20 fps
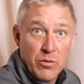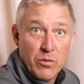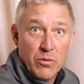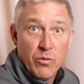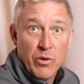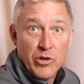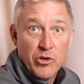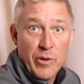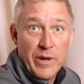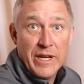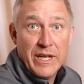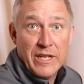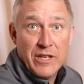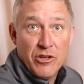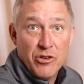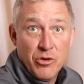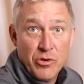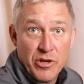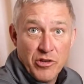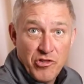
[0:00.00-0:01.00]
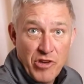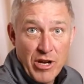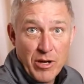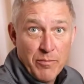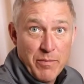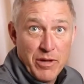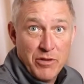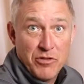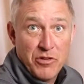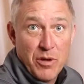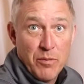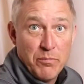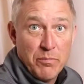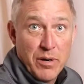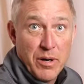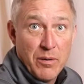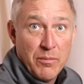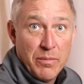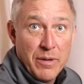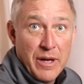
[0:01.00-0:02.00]
What do I need to do to check my sump
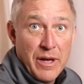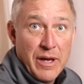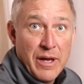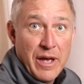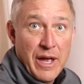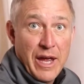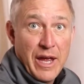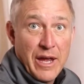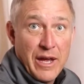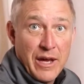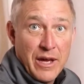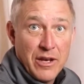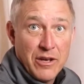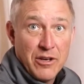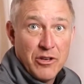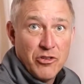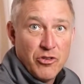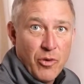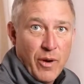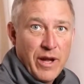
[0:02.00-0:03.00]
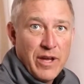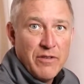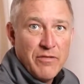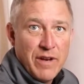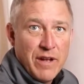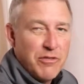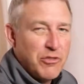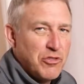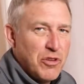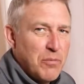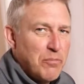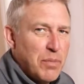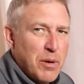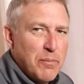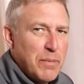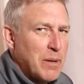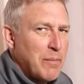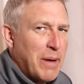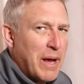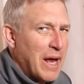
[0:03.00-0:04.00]
pump? And do I even have a sump
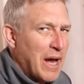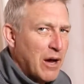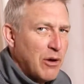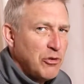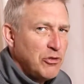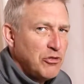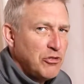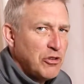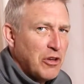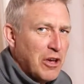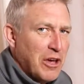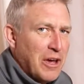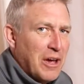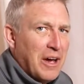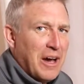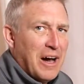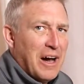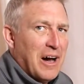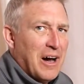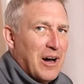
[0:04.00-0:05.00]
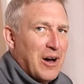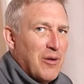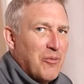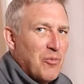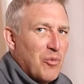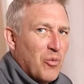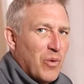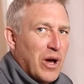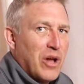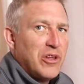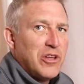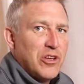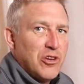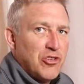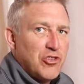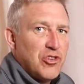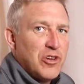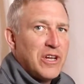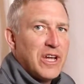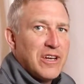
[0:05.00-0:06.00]
pump in my house? Well, you
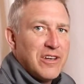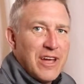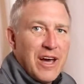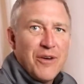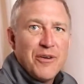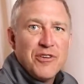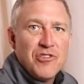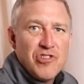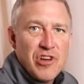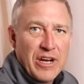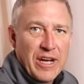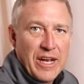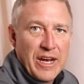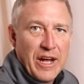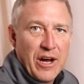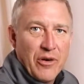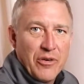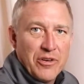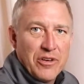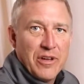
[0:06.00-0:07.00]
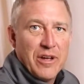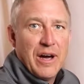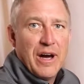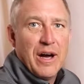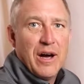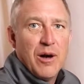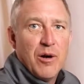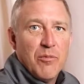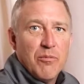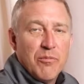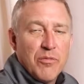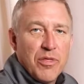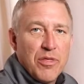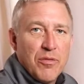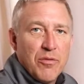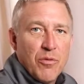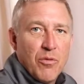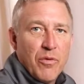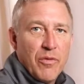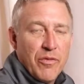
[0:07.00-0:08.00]
should get down and check it out.
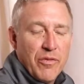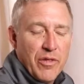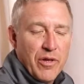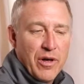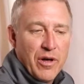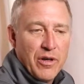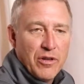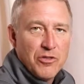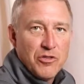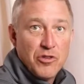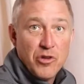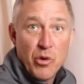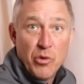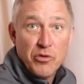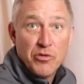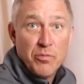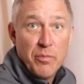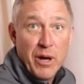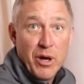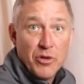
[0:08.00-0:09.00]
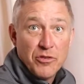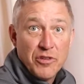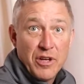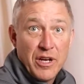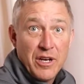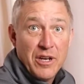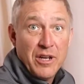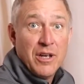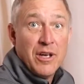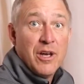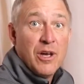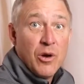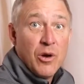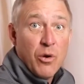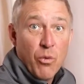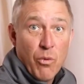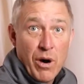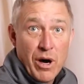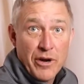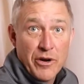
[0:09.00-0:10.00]
The snow is melting,
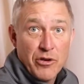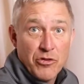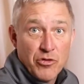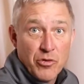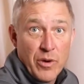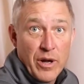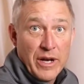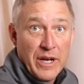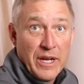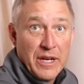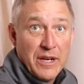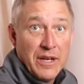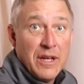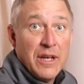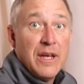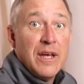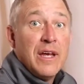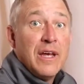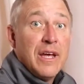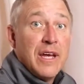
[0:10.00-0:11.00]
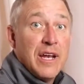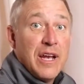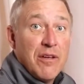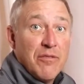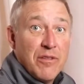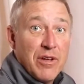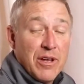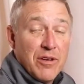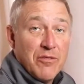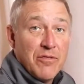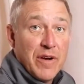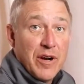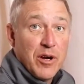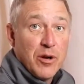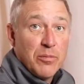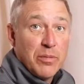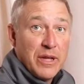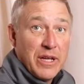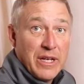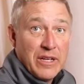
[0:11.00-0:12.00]
water's running, and
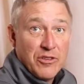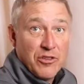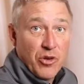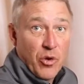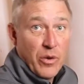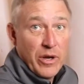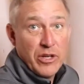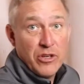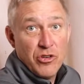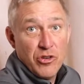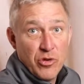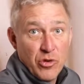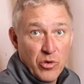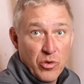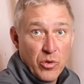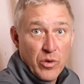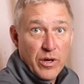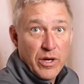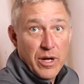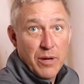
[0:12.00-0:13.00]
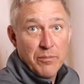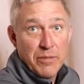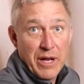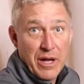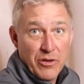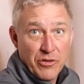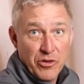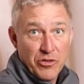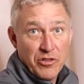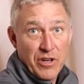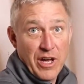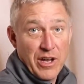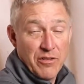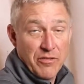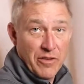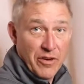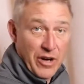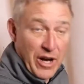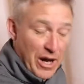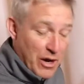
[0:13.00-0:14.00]
invariably it's going to come down the side
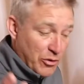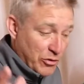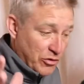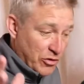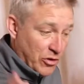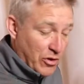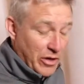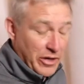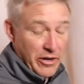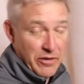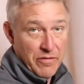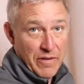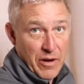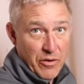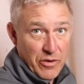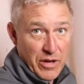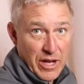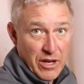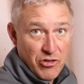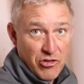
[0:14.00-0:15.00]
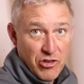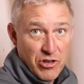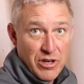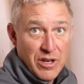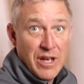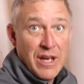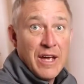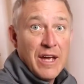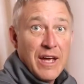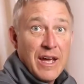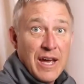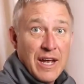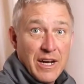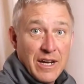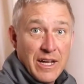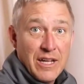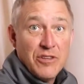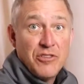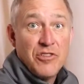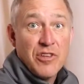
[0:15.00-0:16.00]
of your house along your foundation, and it
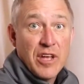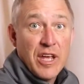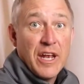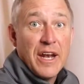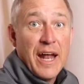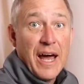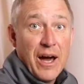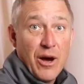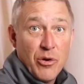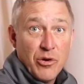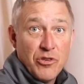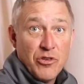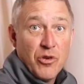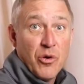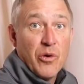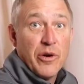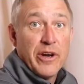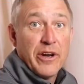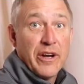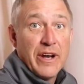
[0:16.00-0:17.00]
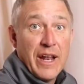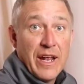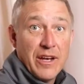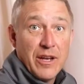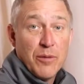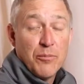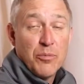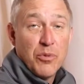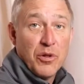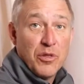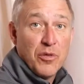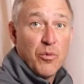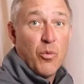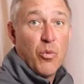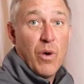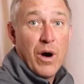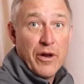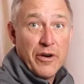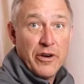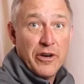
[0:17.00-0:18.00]
needs to get out or you're going to end up with
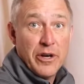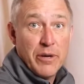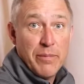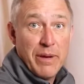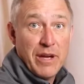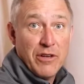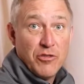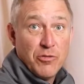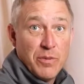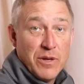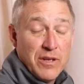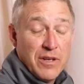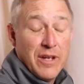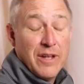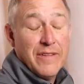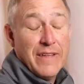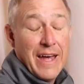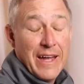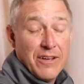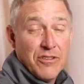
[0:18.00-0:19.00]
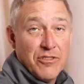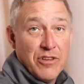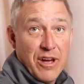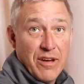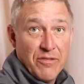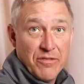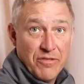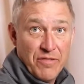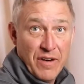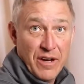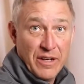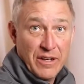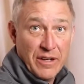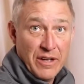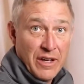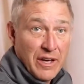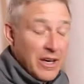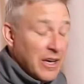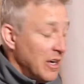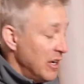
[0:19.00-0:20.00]
water in your basement, and that is not fun.
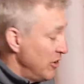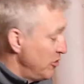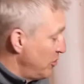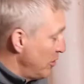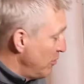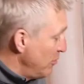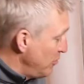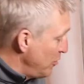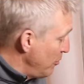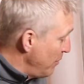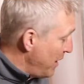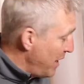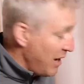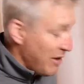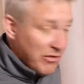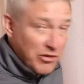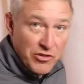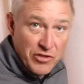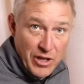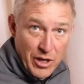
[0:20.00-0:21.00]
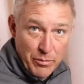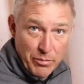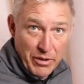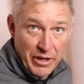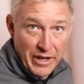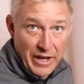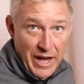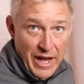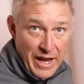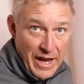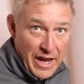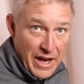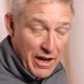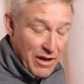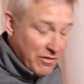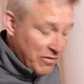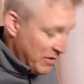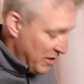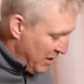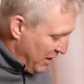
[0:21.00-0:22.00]
Some of you may have a setup like I
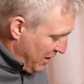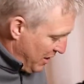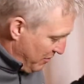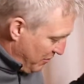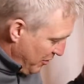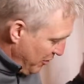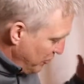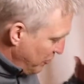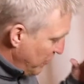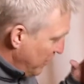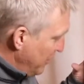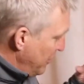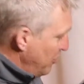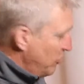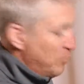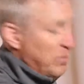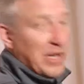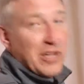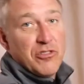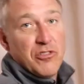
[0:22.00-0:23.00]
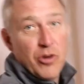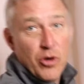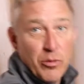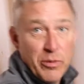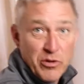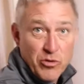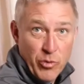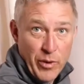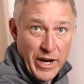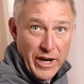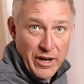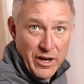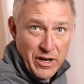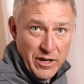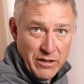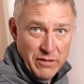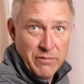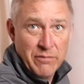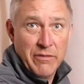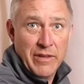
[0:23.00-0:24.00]
have. First of all, this big tube is
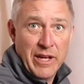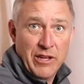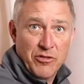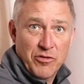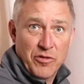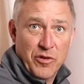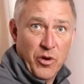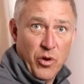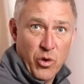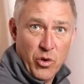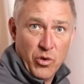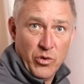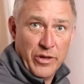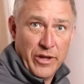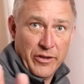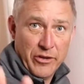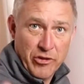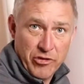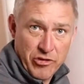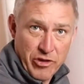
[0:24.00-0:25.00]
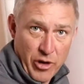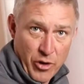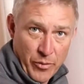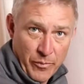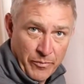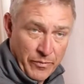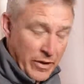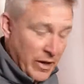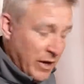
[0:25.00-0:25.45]
radon. That's for a whole nother show.